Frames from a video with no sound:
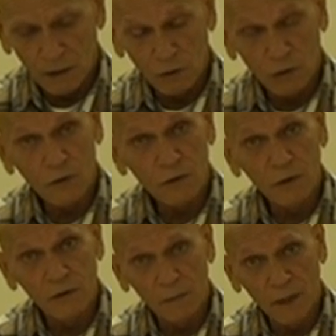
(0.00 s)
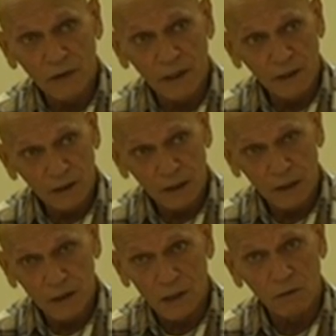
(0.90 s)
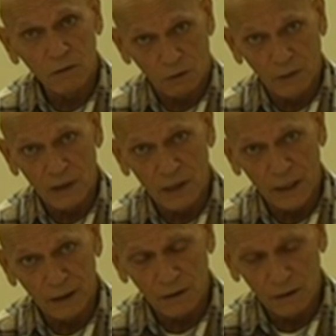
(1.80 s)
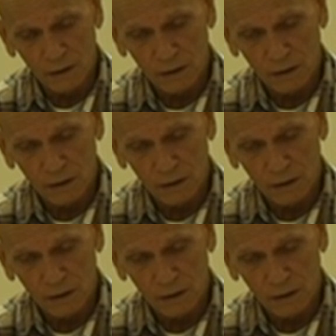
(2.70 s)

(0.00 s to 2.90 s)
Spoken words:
Dawson River Murray, this is Central Queensland.